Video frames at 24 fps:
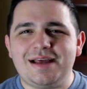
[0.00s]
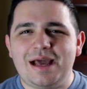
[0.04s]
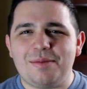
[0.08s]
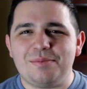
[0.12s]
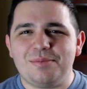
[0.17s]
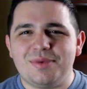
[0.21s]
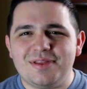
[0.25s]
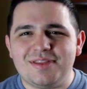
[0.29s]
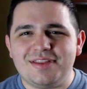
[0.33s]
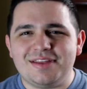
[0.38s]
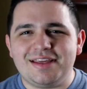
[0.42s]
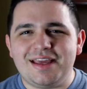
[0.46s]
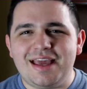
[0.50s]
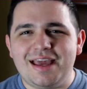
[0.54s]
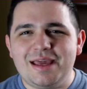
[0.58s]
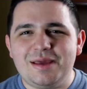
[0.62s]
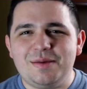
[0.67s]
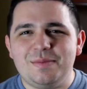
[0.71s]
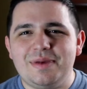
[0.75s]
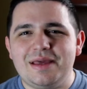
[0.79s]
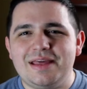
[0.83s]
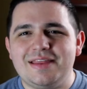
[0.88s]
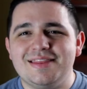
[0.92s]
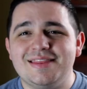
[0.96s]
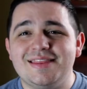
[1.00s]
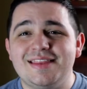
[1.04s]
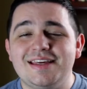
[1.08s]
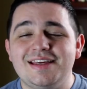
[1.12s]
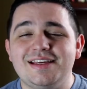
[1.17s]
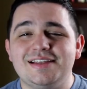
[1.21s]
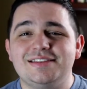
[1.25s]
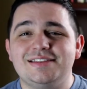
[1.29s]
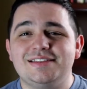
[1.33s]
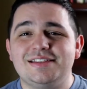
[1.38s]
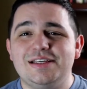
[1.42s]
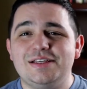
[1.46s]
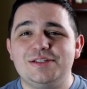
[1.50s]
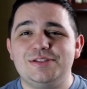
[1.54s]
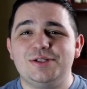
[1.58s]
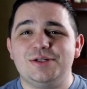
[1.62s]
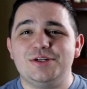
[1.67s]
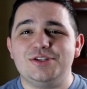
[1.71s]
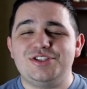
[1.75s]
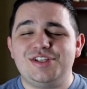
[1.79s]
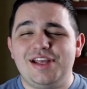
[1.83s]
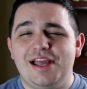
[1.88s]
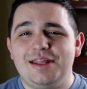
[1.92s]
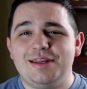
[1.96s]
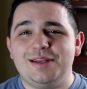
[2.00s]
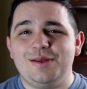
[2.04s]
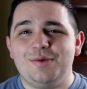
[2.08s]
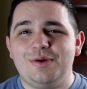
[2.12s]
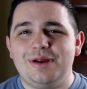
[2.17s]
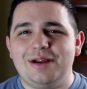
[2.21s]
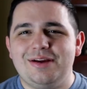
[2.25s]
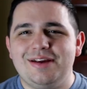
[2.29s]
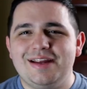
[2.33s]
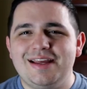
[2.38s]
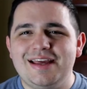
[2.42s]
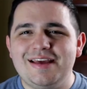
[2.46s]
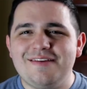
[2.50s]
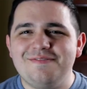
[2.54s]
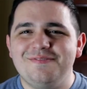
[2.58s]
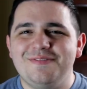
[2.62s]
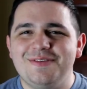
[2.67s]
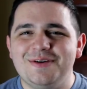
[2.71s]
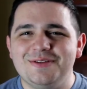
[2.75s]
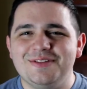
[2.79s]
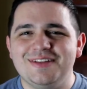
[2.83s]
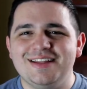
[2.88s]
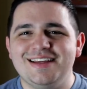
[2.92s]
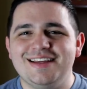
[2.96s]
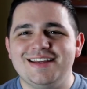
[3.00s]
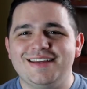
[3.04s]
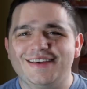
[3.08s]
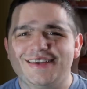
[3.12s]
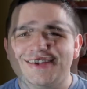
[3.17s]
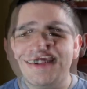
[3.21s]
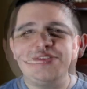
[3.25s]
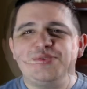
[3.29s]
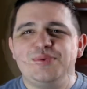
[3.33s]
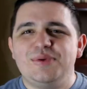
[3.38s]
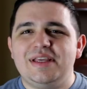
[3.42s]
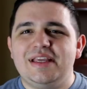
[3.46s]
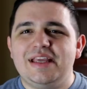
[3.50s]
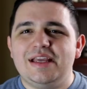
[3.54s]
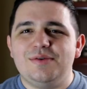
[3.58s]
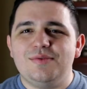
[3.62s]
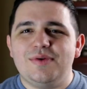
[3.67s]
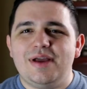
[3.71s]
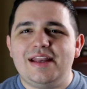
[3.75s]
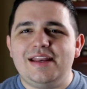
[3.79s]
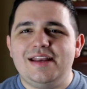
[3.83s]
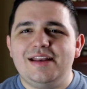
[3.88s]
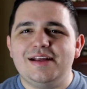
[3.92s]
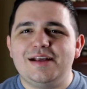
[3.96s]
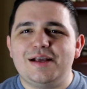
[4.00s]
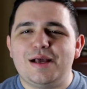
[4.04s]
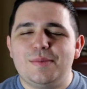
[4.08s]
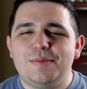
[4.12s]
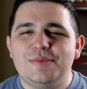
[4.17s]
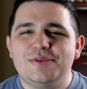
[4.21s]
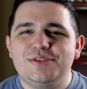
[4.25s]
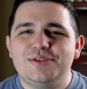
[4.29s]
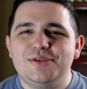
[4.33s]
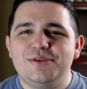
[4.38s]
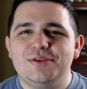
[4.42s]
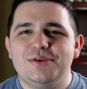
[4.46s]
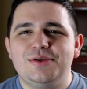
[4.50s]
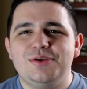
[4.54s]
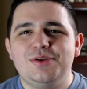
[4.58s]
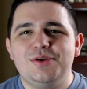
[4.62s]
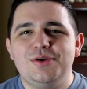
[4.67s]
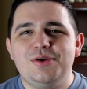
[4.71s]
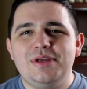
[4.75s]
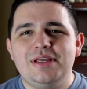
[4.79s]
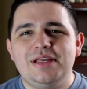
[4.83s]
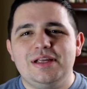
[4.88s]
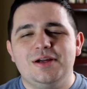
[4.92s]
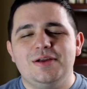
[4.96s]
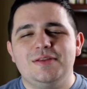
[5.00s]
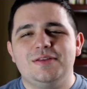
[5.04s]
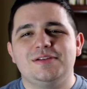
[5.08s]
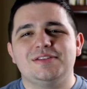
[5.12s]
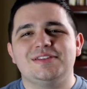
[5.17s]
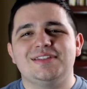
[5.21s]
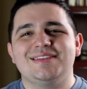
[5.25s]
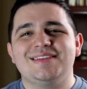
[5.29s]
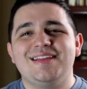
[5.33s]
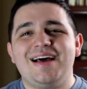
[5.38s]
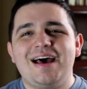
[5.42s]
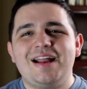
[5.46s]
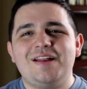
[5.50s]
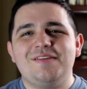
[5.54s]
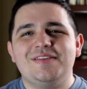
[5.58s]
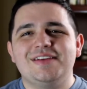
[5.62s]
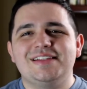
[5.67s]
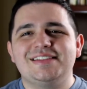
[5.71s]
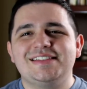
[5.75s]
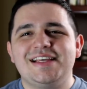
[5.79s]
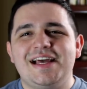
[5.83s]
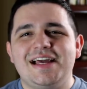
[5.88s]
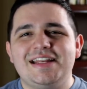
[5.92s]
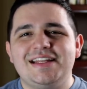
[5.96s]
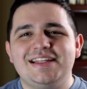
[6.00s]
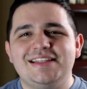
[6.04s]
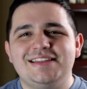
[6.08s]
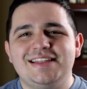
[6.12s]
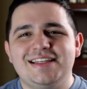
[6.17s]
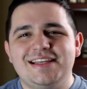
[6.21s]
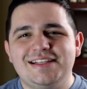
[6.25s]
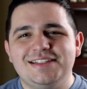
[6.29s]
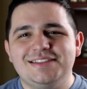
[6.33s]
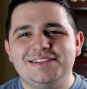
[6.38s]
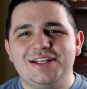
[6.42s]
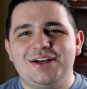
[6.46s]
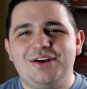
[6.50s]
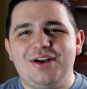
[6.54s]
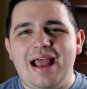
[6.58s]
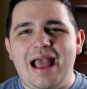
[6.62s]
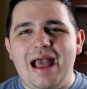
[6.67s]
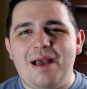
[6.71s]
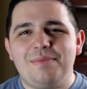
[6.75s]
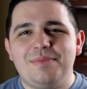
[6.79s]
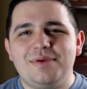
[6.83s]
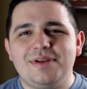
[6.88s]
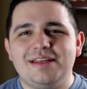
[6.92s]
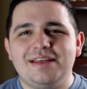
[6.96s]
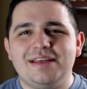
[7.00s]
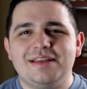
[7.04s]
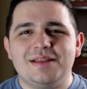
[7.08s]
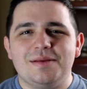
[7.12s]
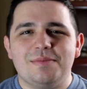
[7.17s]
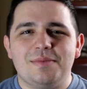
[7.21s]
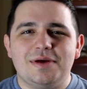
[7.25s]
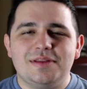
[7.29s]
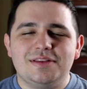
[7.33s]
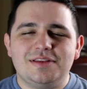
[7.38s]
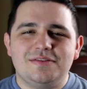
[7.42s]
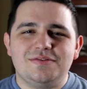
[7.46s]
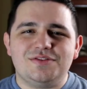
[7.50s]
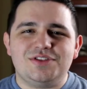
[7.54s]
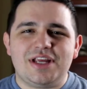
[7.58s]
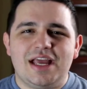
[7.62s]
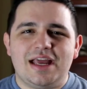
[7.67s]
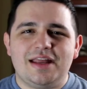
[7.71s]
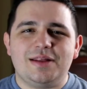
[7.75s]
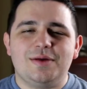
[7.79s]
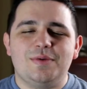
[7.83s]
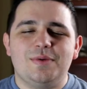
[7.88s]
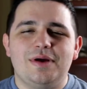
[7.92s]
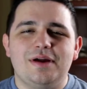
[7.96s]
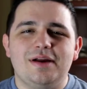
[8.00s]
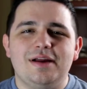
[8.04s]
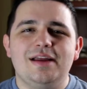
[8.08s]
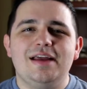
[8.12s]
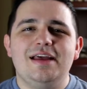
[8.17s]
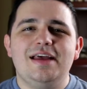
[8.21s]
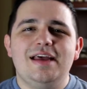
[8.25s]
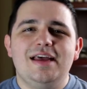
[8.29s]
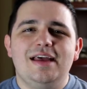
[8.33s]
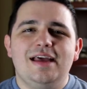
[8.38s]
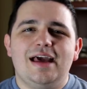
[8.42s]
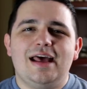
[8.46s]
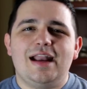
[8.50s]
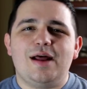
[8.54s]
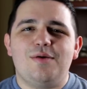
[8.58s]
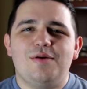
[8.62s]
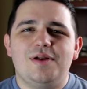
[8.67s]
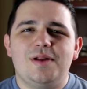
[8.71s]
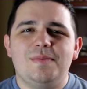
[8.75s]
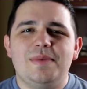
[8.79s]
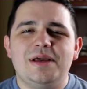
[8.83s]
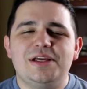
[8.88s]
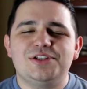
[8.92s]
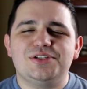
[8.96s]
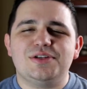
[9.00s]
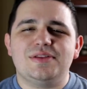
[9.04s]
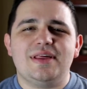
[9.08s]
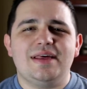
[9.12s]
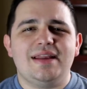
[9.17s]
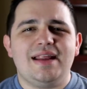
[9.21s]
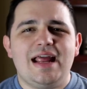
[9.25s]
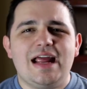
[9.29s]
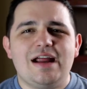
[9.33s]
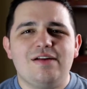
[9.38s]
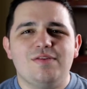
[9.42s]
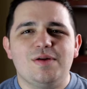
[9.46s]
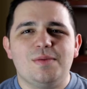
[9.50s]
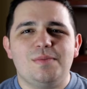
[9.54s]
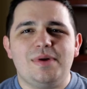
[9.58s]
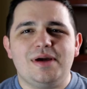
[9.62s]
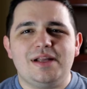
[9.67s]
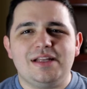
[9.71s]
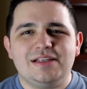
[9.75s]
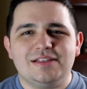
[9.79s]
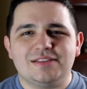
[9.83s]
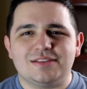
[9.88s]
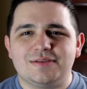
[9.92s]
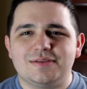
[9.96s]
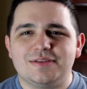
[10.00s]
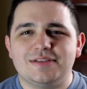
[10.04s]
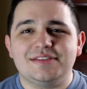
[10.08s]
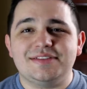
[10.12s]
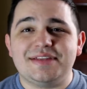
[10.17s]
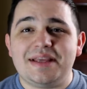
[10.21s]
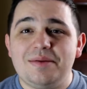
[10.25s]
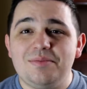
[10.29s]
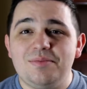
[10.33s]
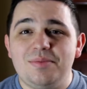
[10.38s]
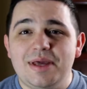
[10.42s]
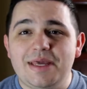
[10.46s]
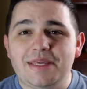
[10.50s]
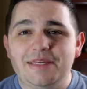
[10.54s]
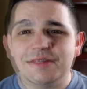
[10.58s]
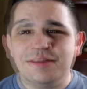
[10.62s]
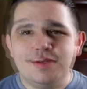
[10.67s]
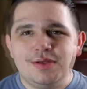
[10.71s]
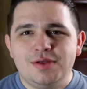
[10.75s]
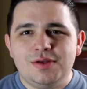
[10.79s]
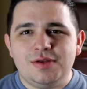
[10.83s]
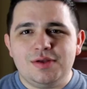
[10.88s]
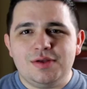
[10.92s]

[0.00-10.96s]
I'm Brother Gabe, and this is your January InfoLink. As we get ready to come into the new year, there's a lot of exciting things that are happening in the month of January, and I want to make sure that everybody is on the same page.